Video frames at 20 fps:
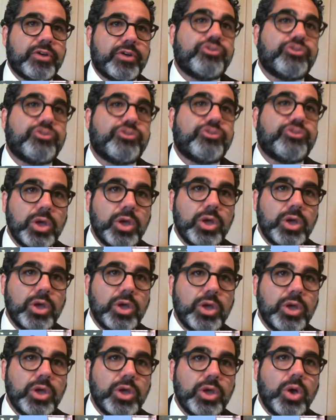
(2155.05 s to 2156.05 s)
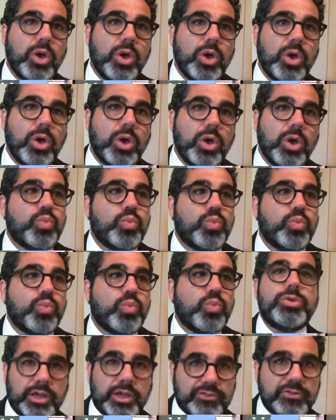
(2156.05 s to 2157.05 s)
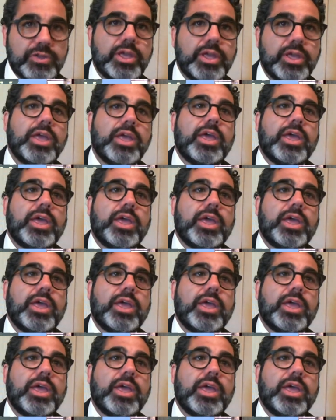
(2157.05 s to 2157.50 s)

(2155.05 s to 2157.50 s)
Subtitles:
What would unite us?